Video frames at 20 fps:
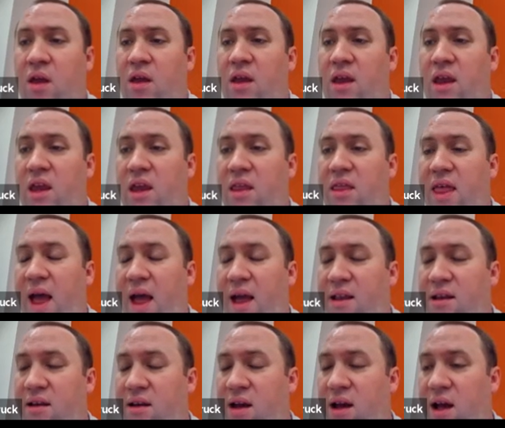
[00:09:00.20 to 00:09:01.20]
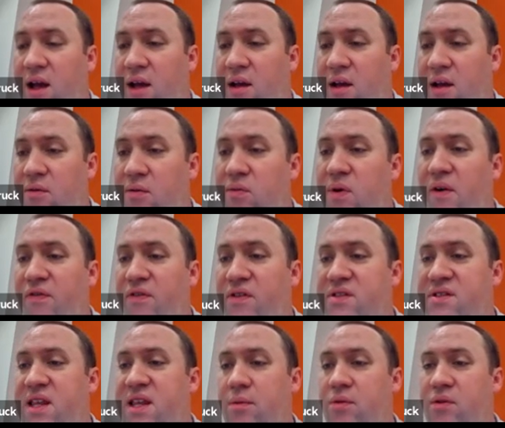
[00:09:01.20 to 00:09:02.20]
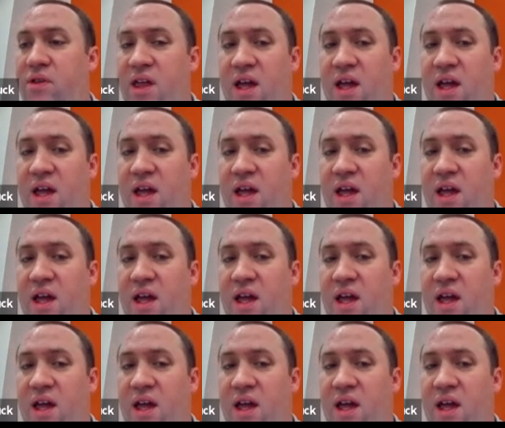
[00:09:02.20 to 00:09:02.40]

in that reference table that